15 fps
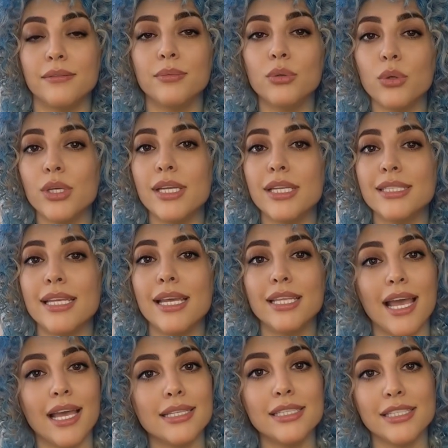Oily skin
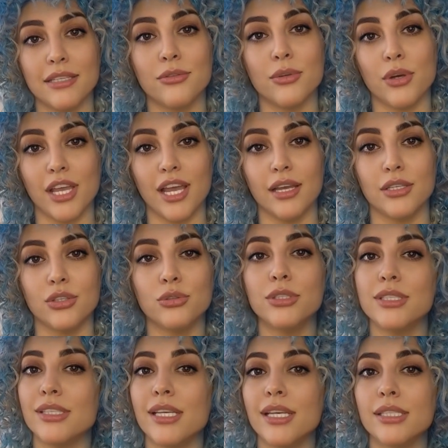has several
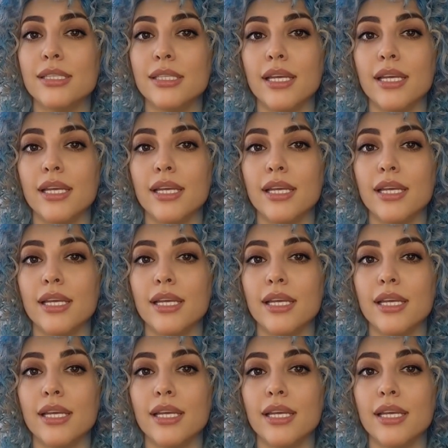characteristics.